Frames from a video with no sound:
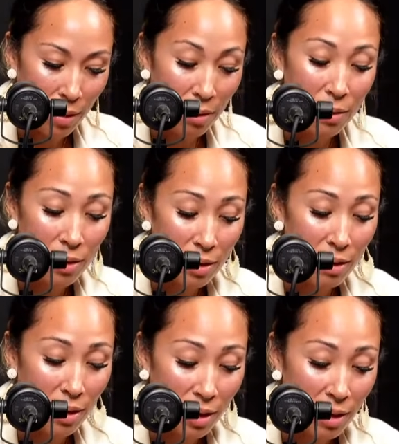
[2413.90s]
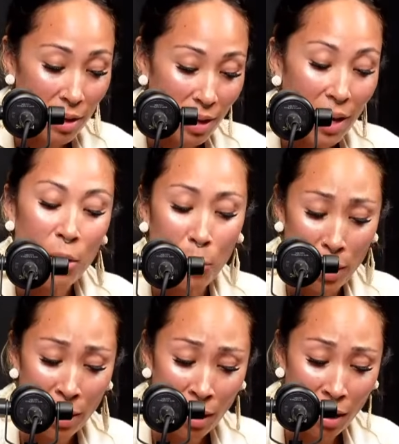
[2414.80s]
Oh, yeah. Okay. Anyway,
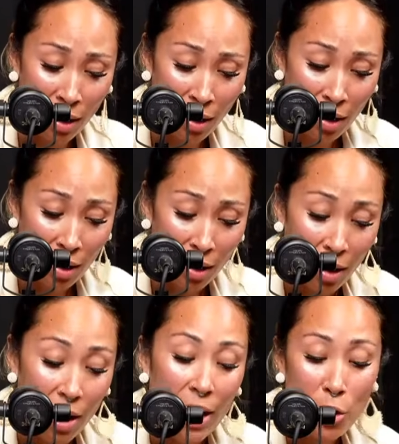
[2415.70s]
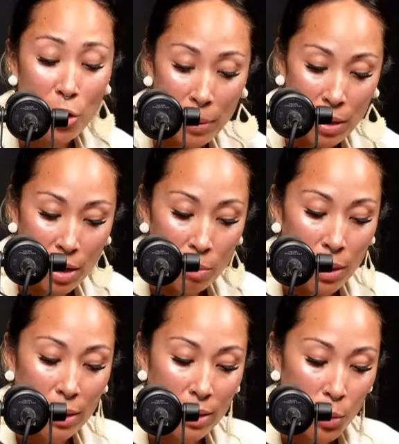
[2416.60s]
in your opinion, being
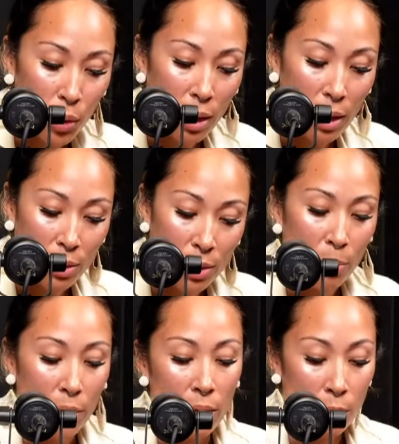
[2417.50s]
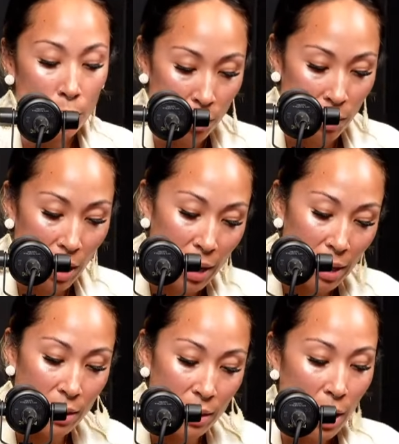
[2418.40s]
someone that is deep in the culture of the
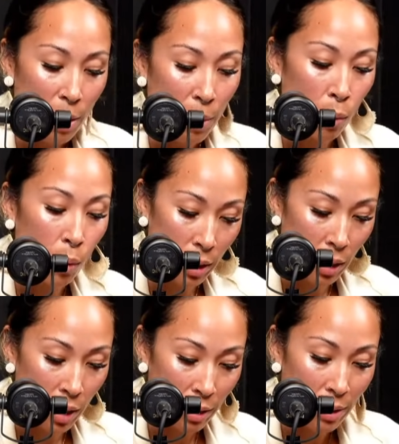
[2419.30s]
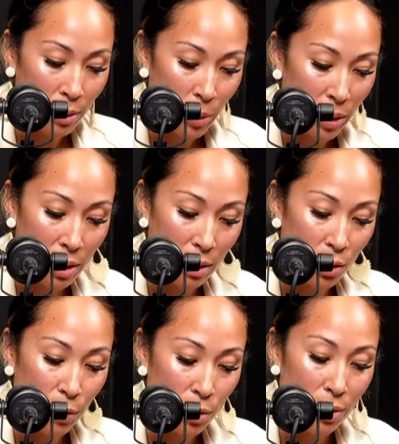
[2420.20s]
islands, I'm a white guy that spent his
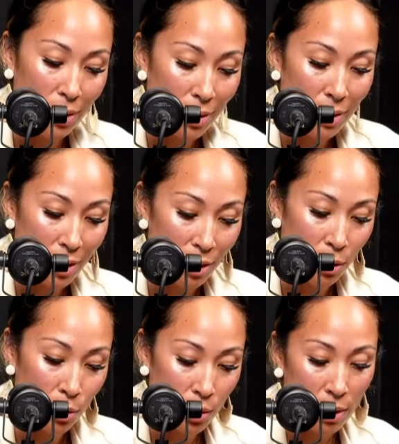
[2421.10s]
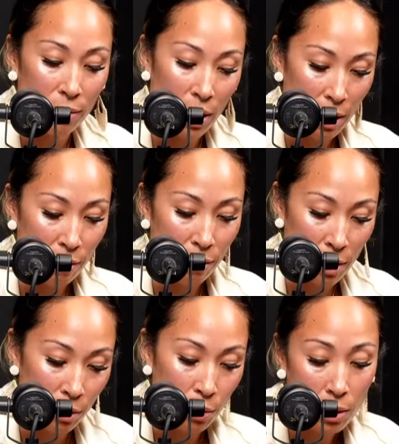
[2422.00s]
first 6 years of life on
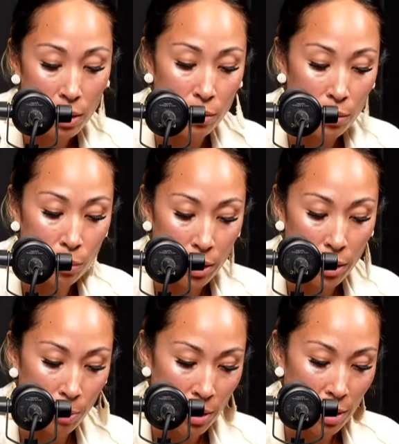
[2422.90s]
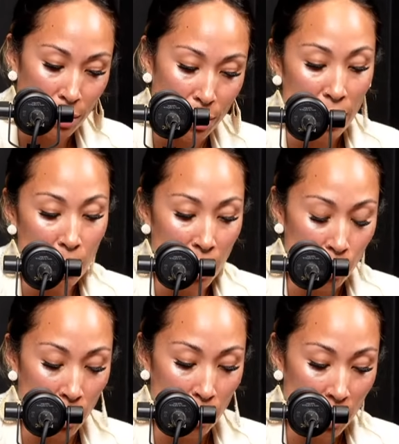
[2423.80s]
Oahu. Would there be a stigma
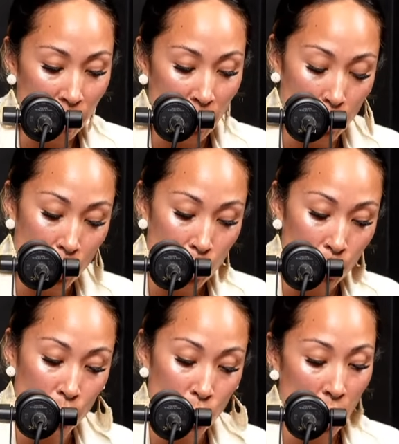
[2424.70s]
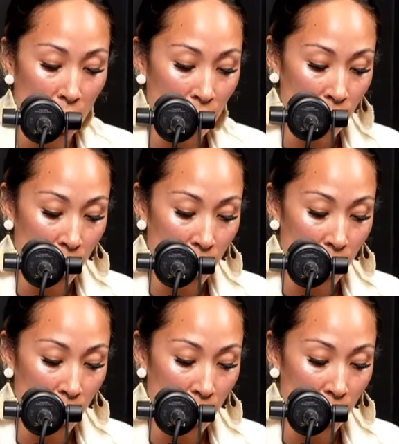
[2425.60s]
around me if I was to move to Eva?